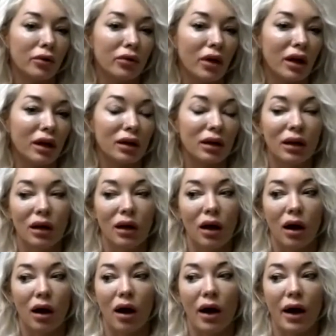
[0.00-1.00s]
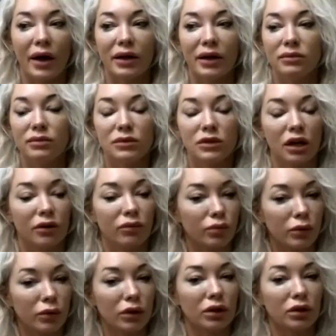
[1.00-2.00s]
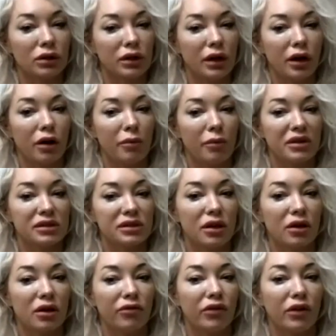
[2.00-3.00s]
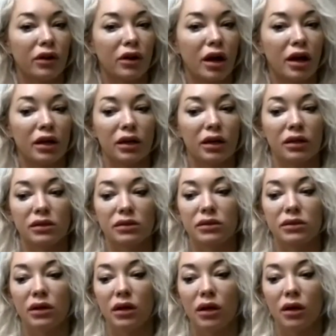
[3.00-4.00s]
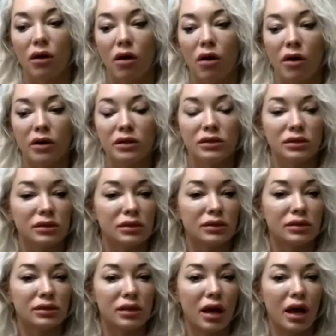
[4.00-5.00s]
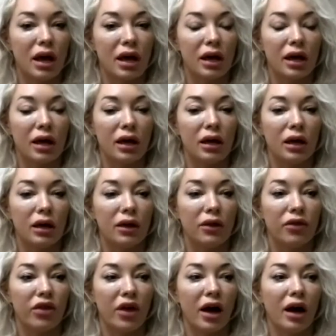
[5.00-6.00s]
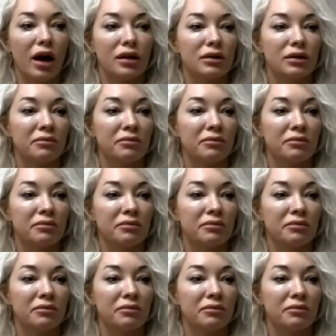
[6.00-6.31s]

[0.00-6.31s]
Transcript: Like, I take really good care of myself, and I can honestly say that